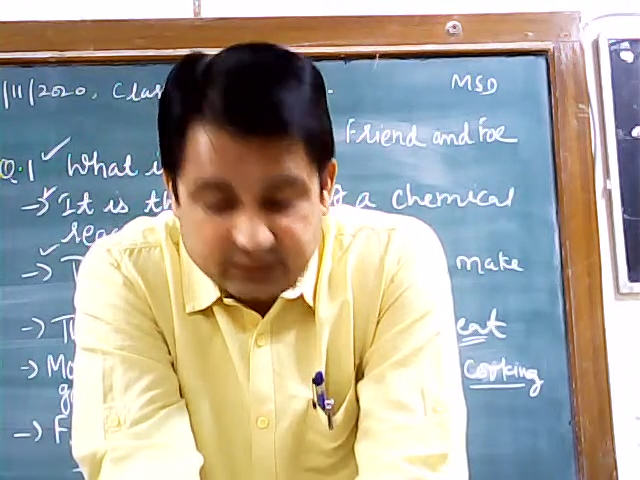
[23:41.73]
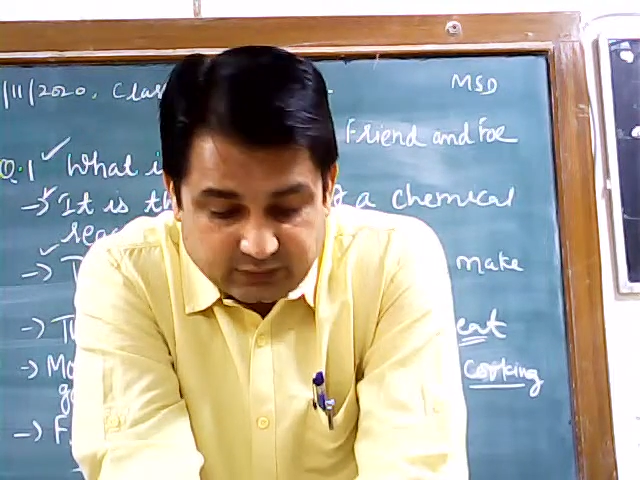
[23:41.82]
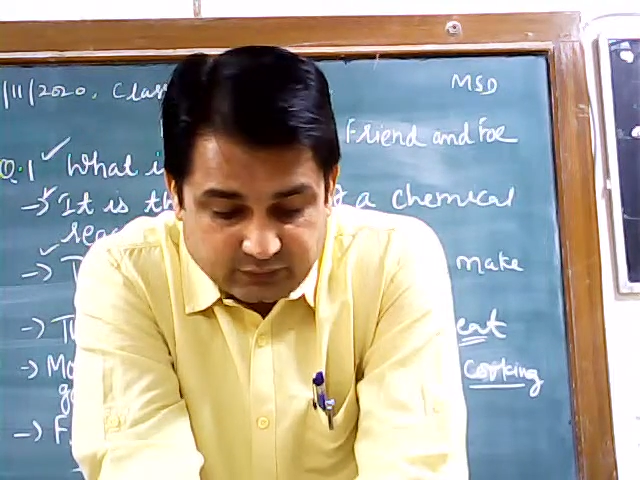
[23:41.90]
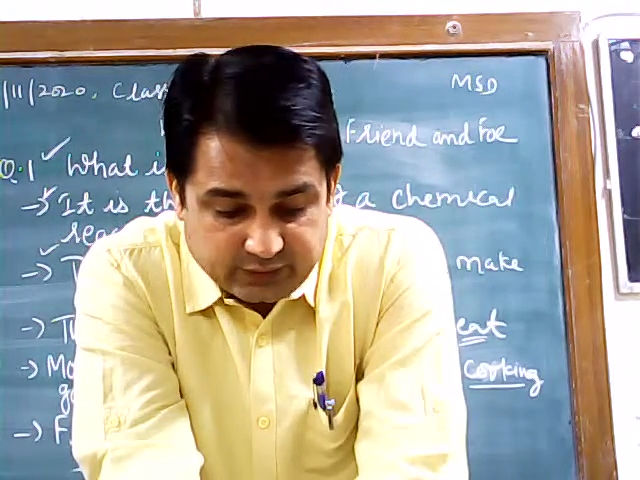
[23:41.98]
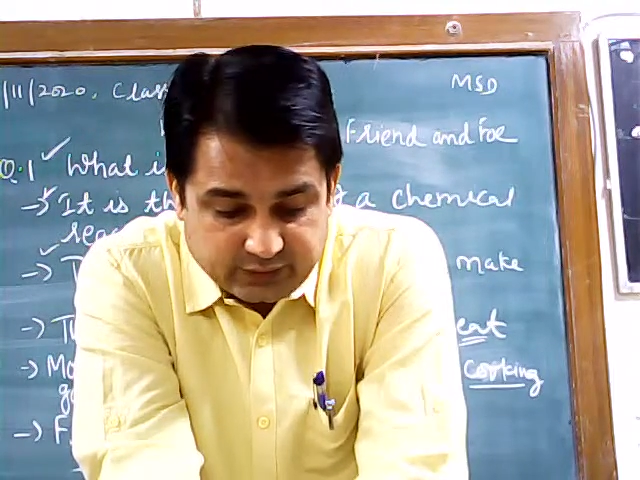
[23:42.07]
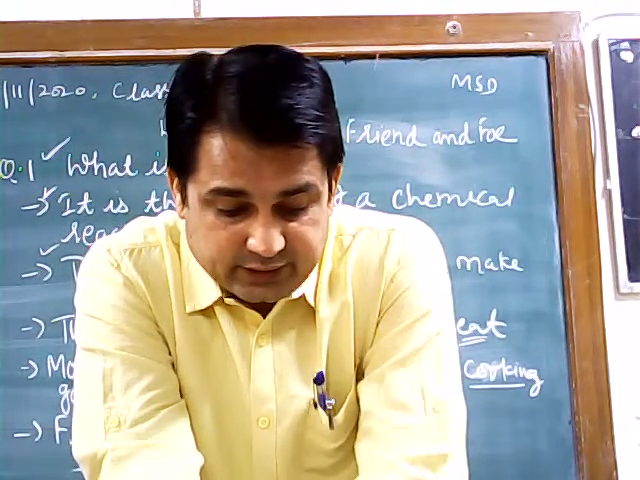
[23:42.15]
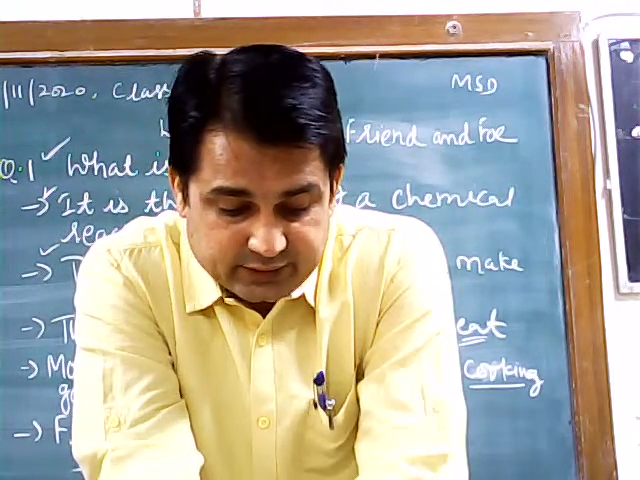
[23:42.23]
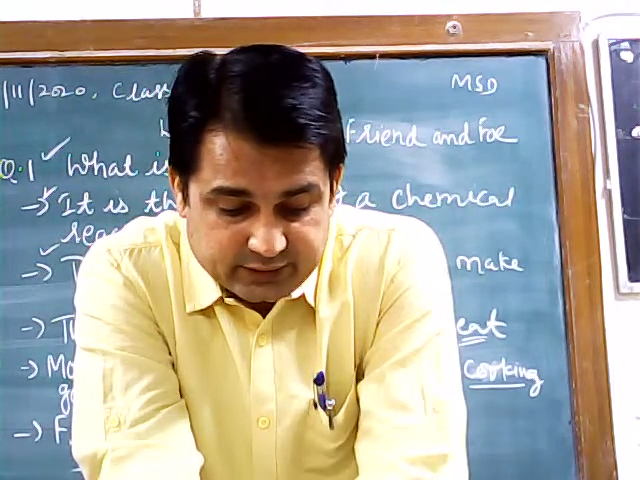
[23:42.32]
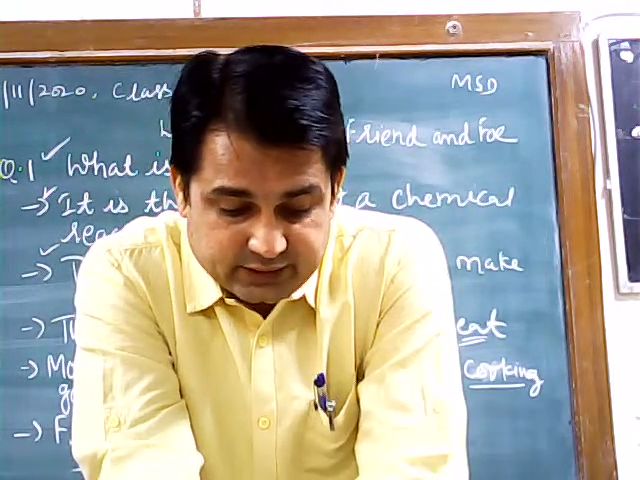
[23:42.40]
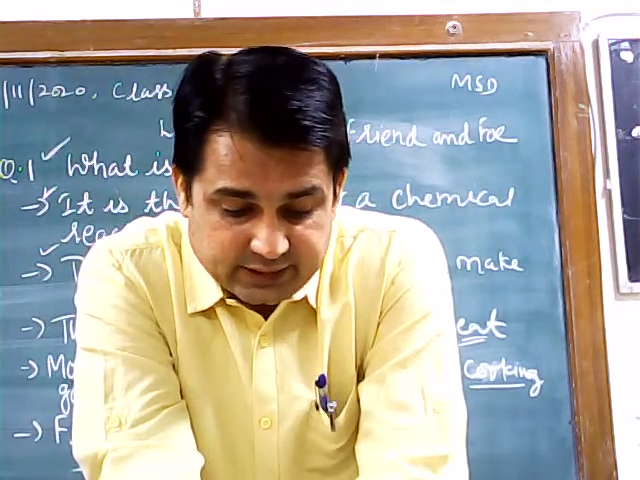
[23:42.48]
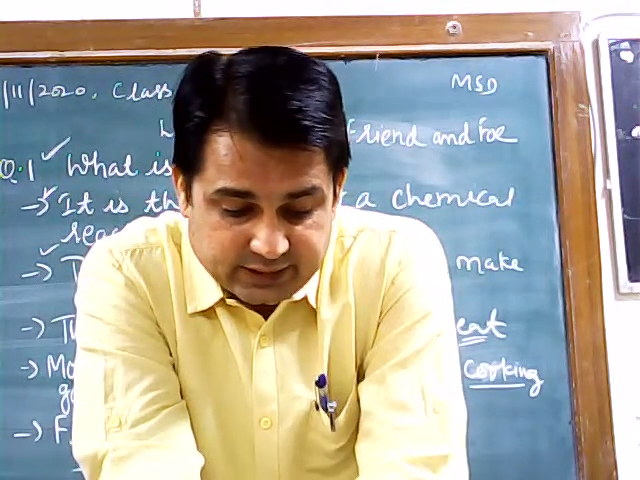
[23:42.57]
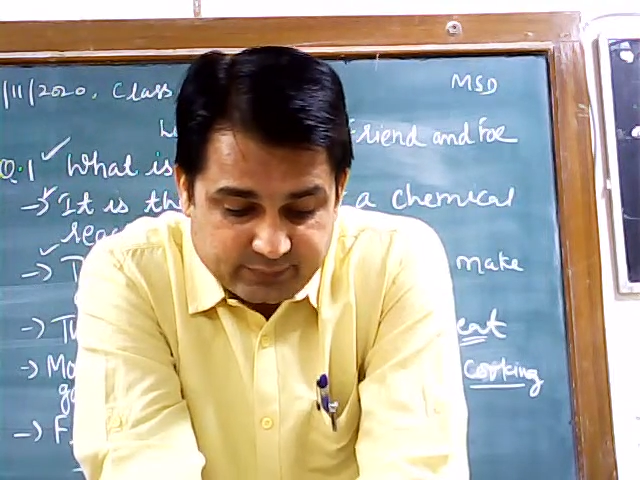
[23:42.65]
okay, the
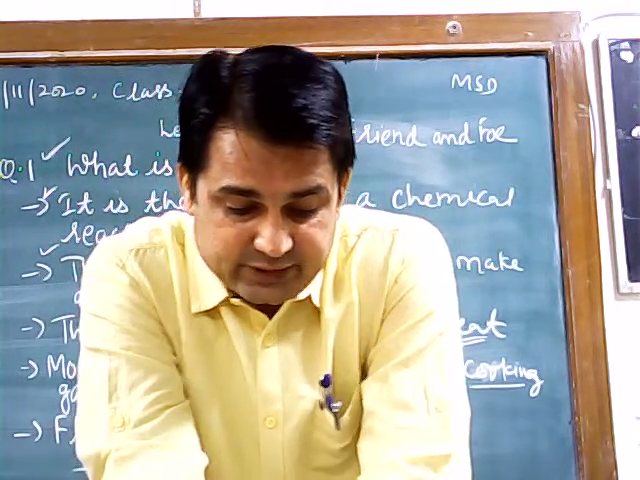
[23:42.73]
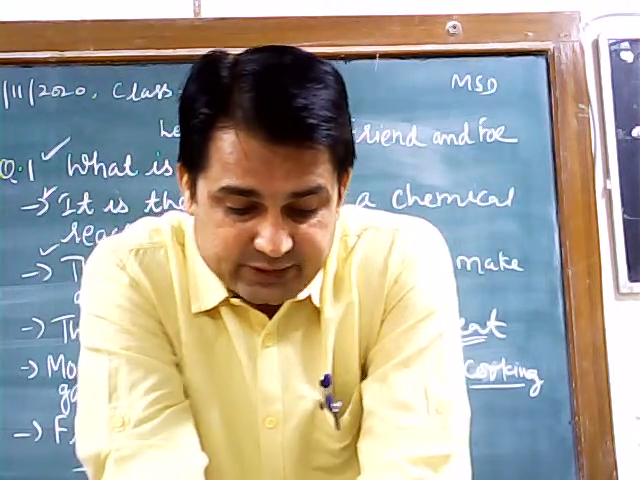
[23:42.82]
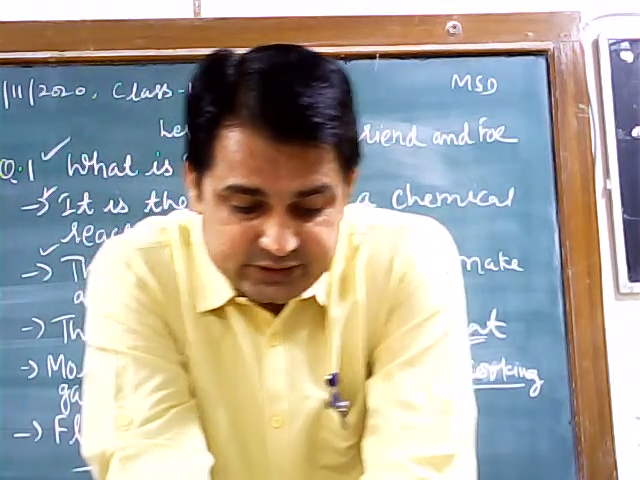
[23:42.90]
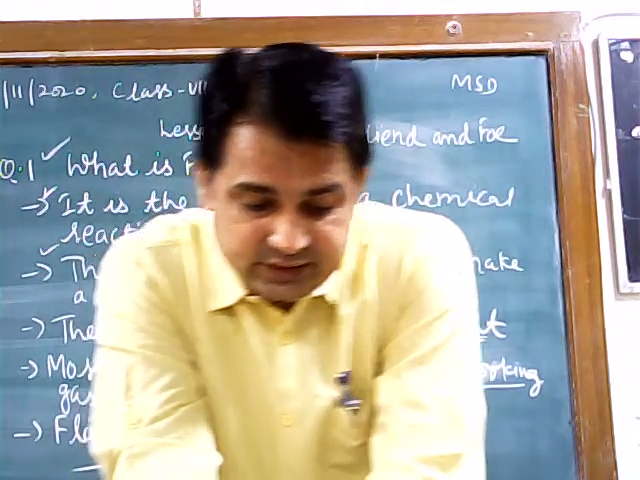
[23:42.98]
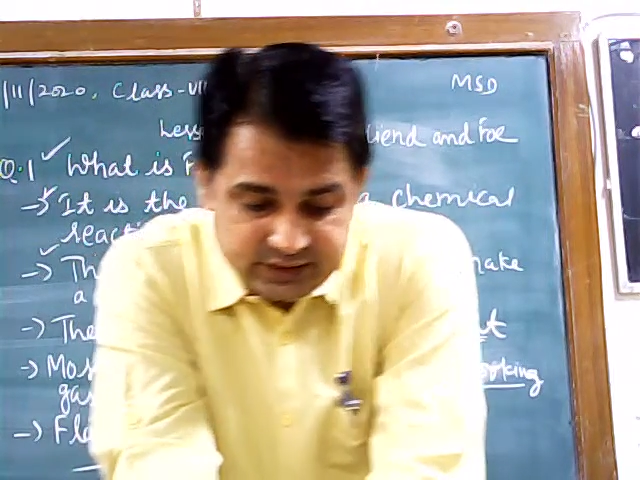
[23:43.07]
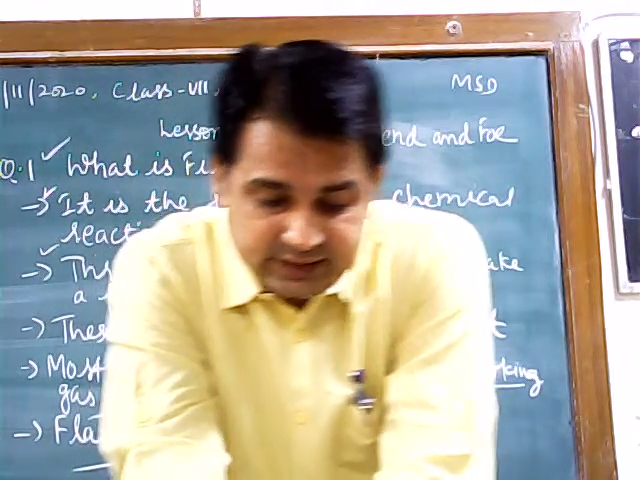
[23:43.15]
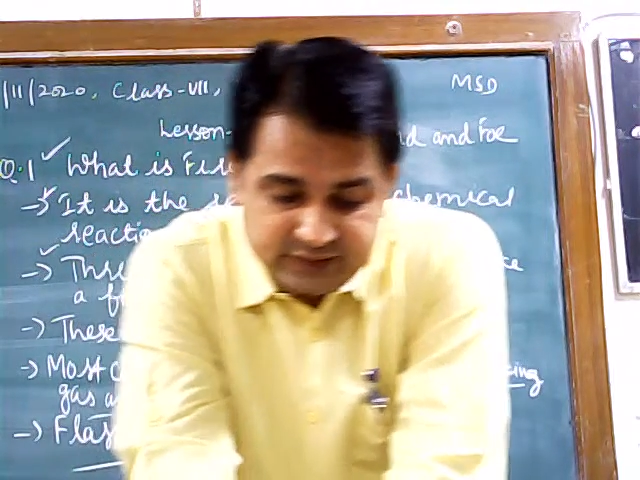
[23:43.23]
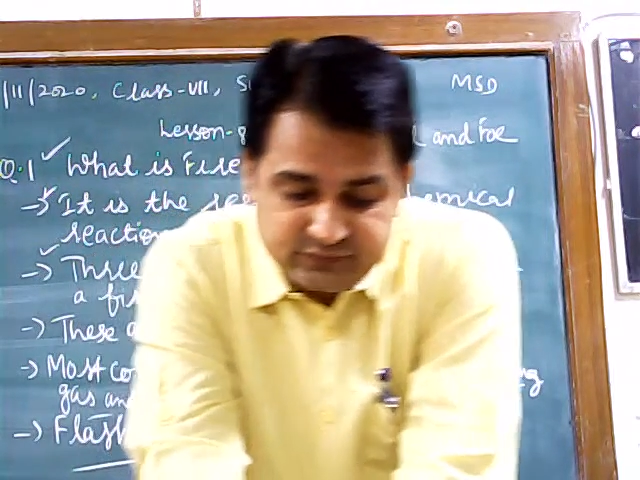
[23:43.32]
temperature at